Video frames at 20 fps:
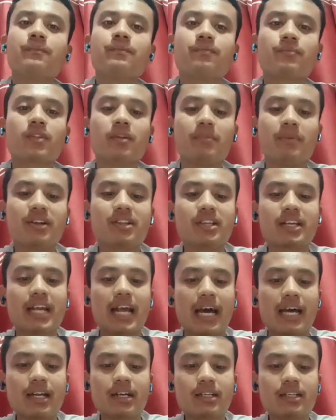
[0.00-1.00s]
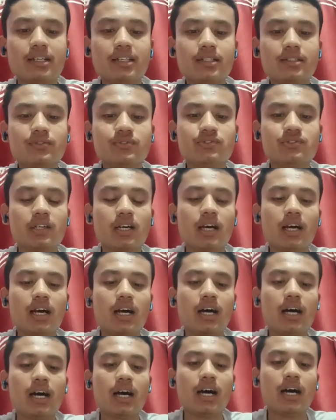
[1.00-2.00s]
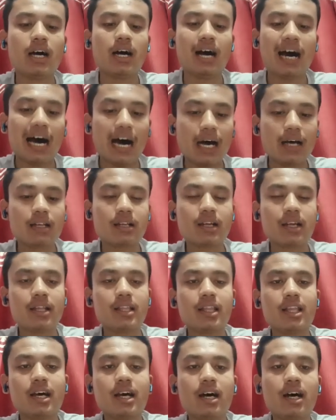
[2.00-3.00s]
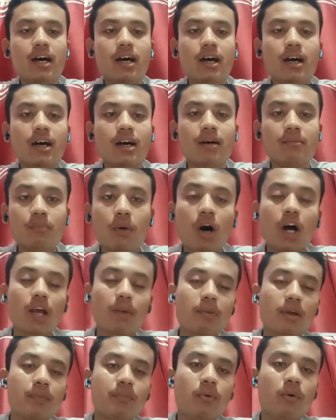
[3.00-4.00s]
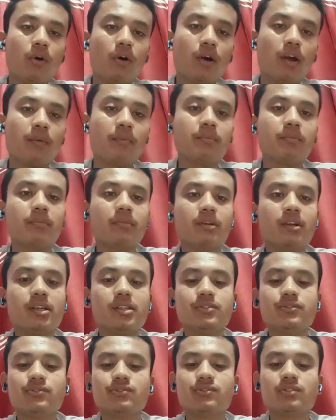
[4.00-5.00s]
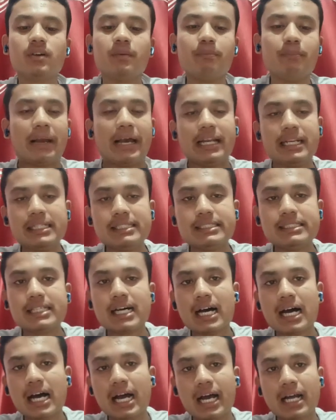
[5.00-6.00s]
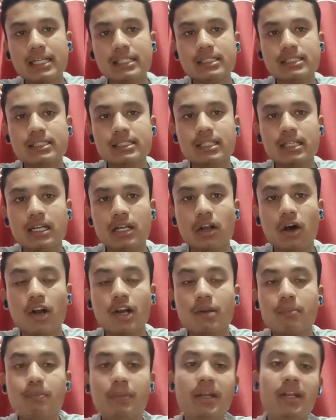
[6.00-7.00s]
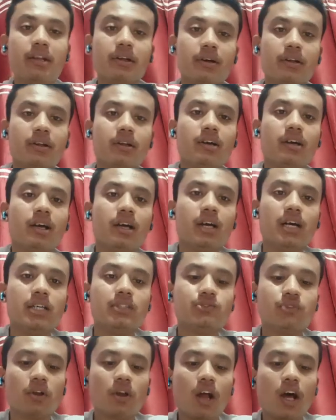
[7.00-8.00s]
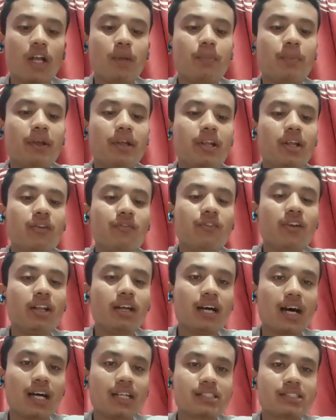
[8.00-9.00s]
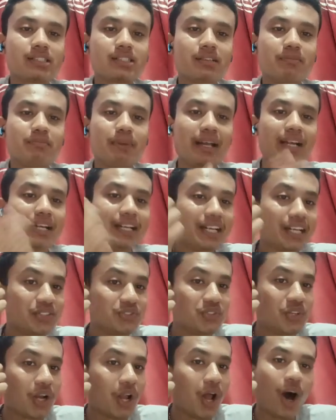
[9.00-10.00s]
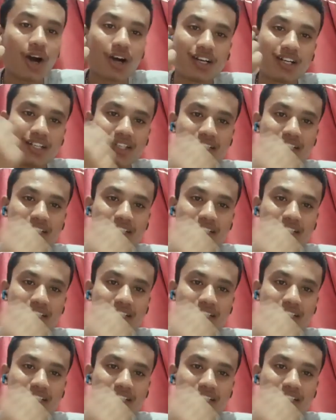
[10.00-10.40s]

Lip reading: but the characters are in the mock epic poem is Belinda and Lord Peter. So Lord Peter will cut Belinda's lock,